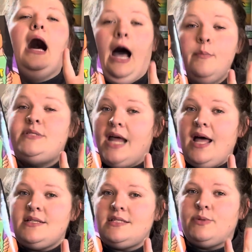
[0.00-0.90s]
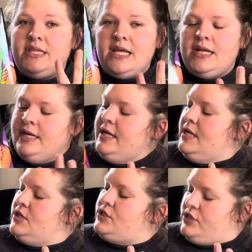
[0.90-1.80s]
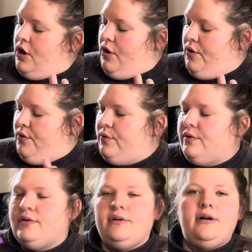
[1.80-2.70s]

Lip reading: obsessed with it. So